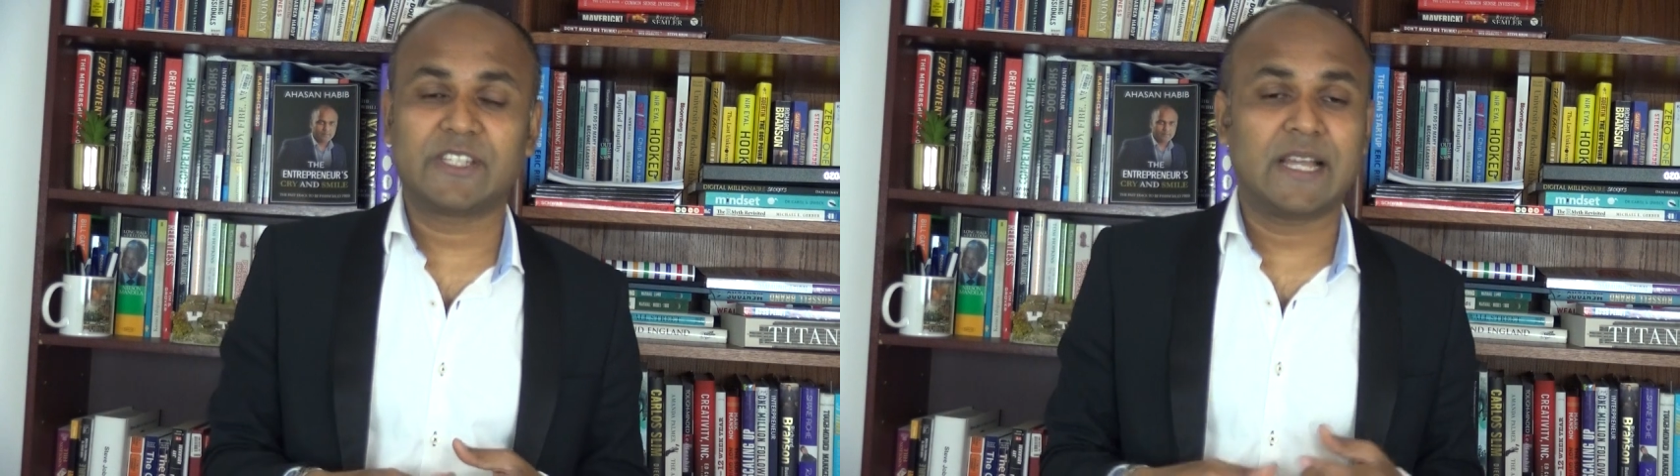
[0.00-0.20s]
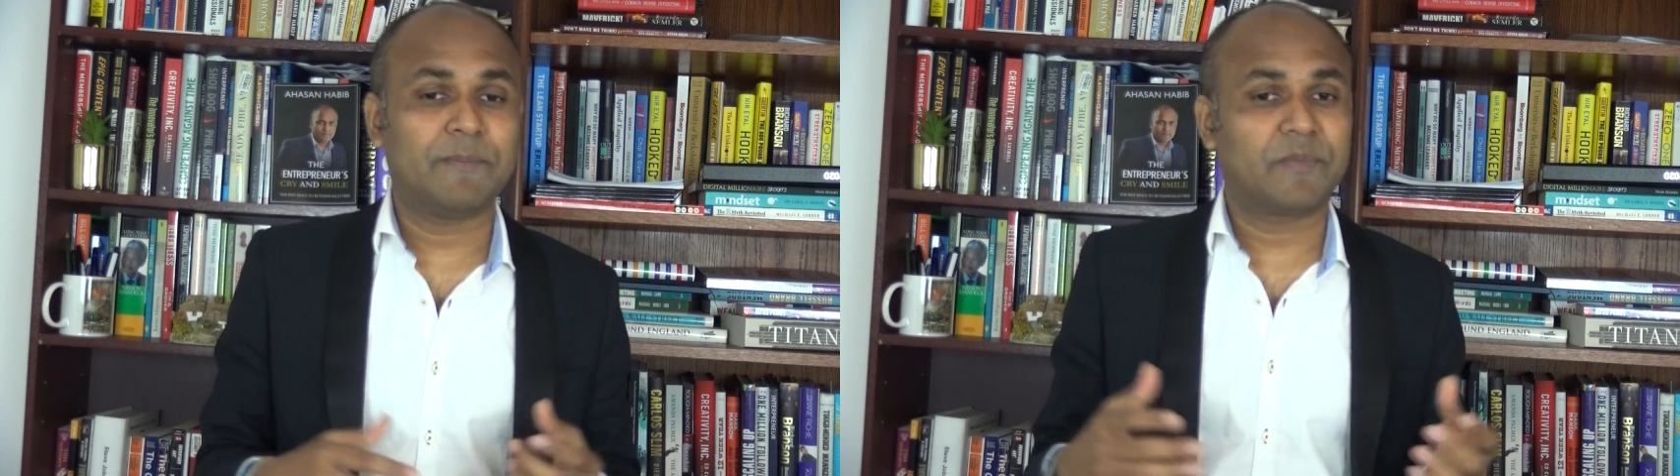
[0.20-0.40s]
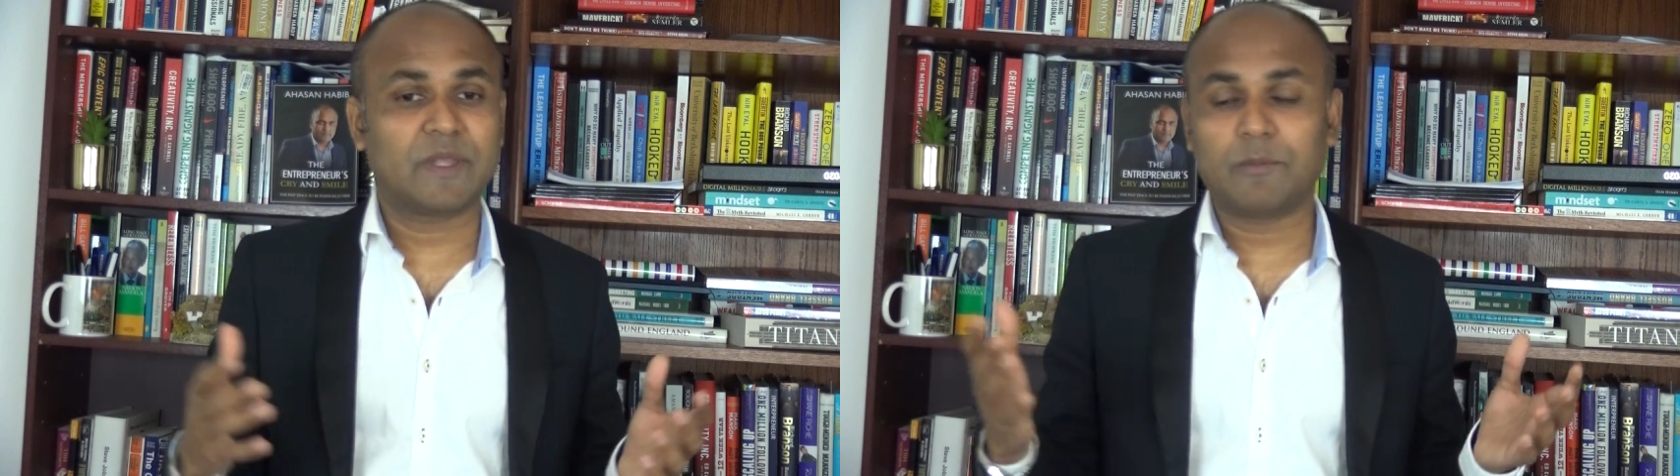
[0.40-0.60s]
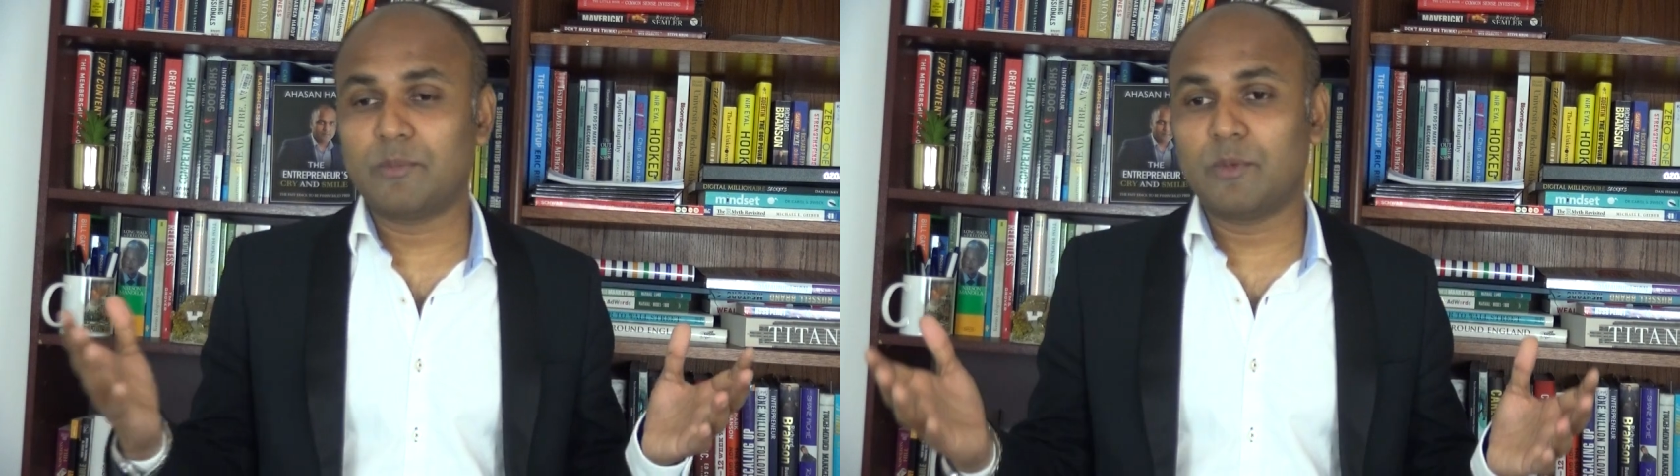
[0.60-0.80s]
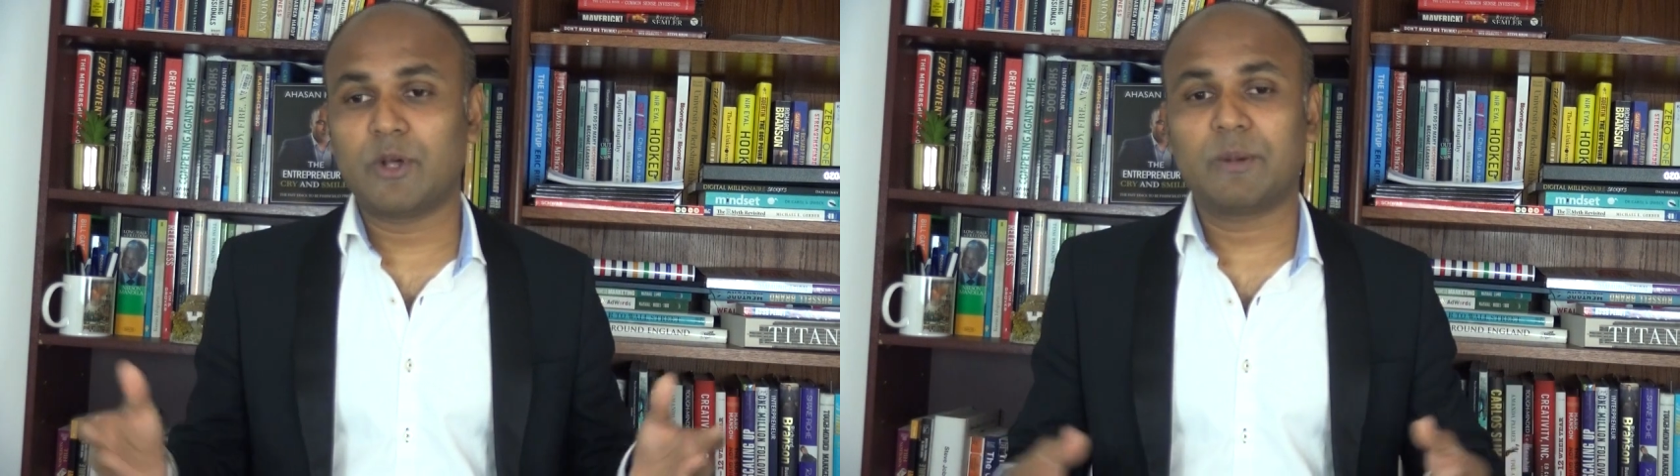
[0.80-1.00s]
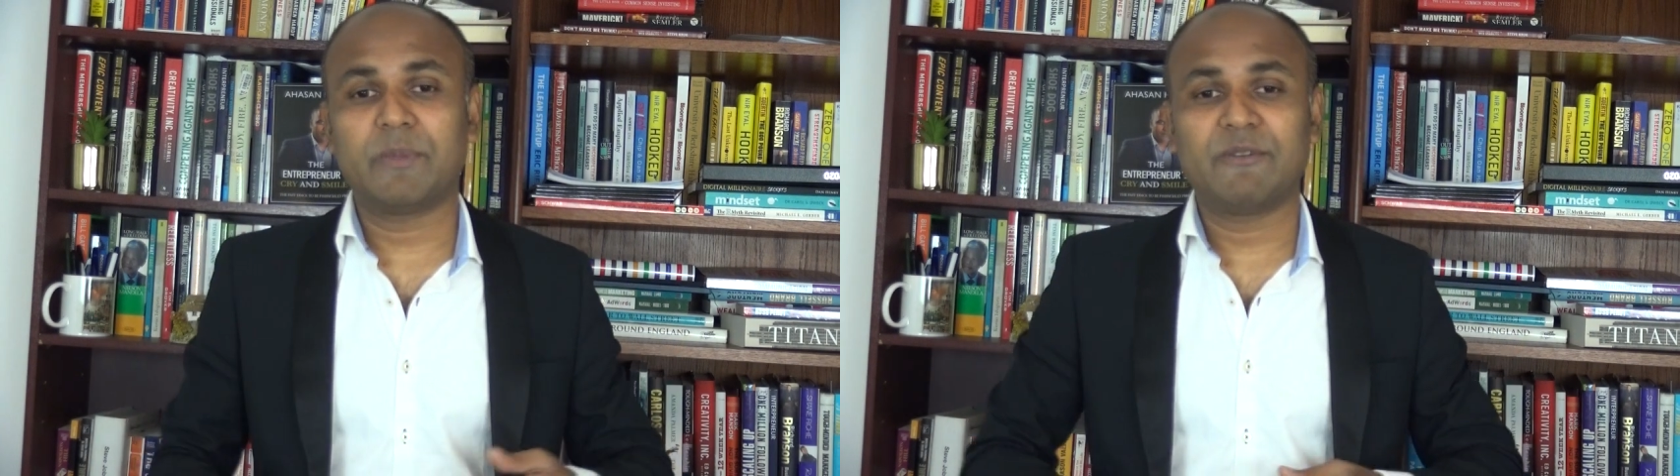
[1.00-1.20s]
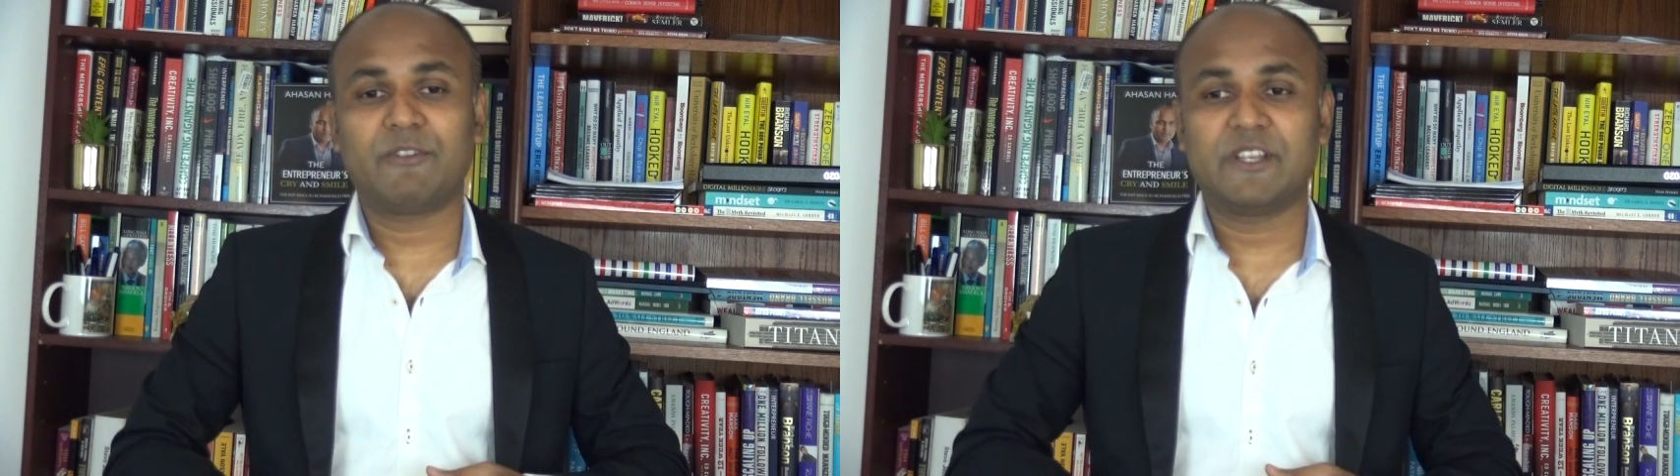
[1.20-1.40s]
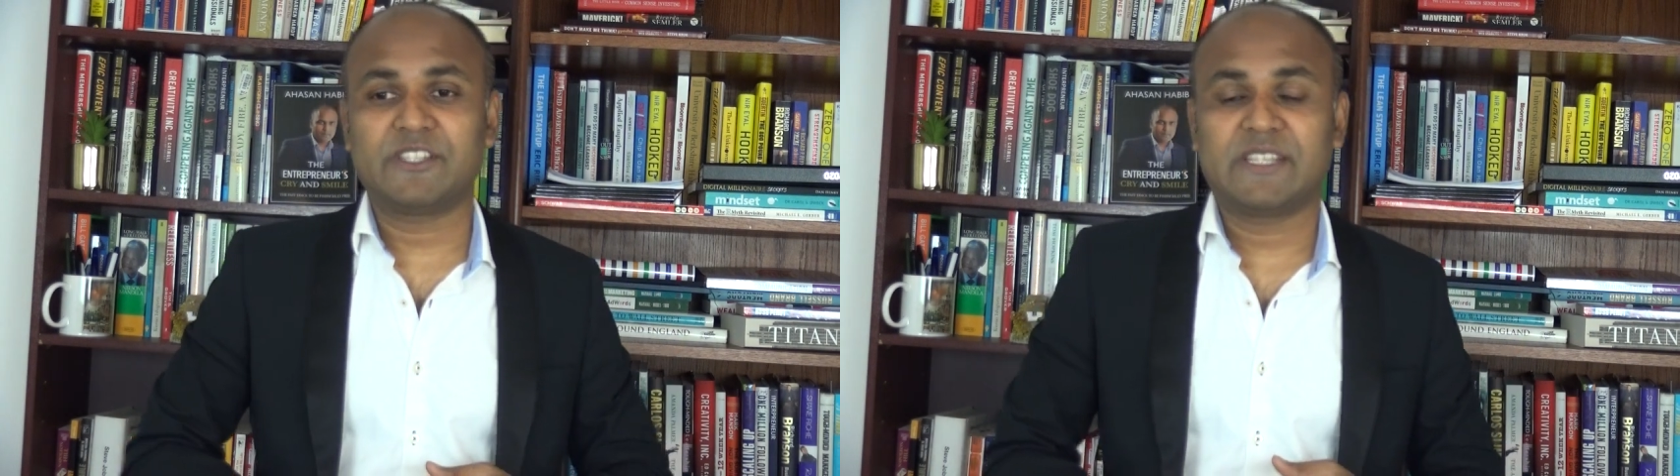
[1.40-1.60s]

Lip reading: one of my friends,